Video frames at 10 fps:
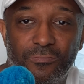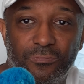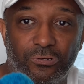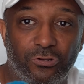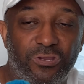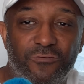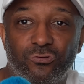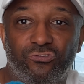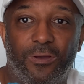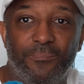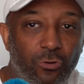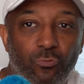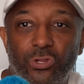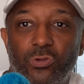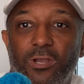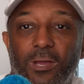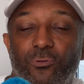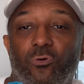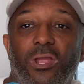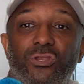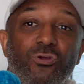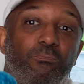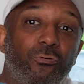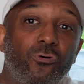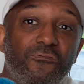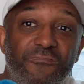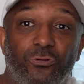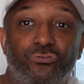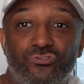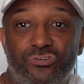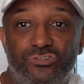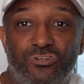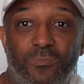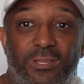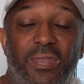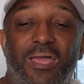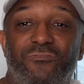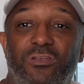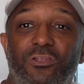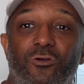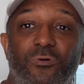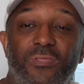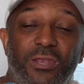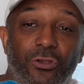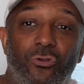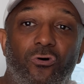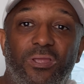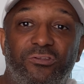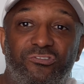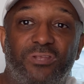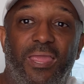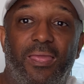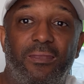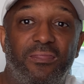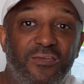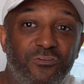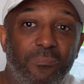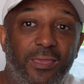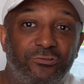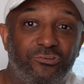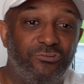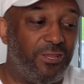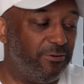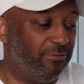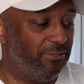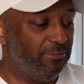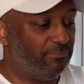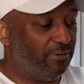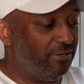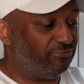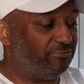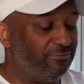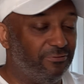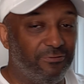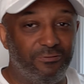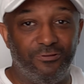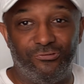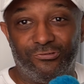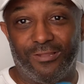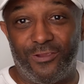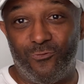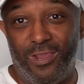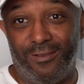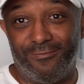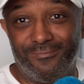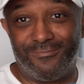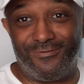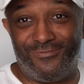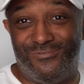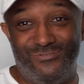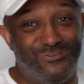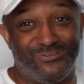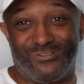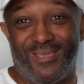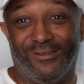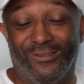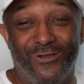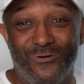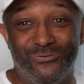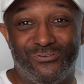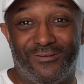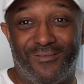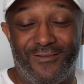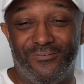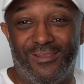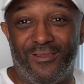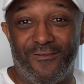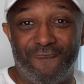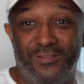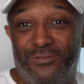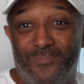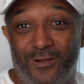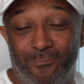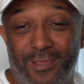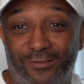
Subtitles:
looking for something where you can upgrade your pool filter system and not have to deal with that annoying sand, the heavy bags of sand, plus this is lightweight. Just that alone, instead of having to carry a 50-pound bag of